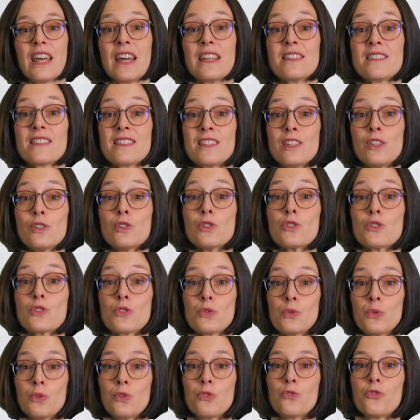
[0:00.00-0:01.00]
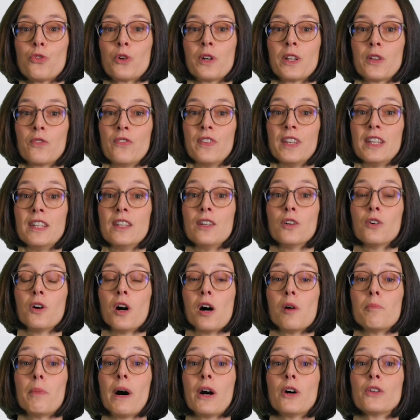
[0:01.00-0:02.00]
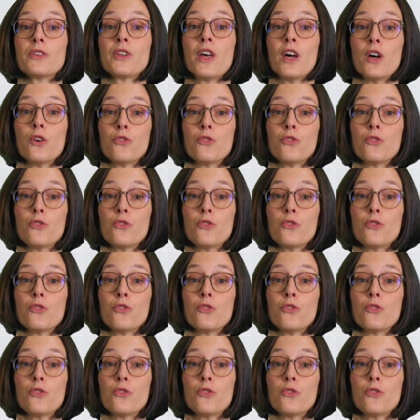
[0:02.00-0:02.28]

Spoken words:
and see you soon for the video about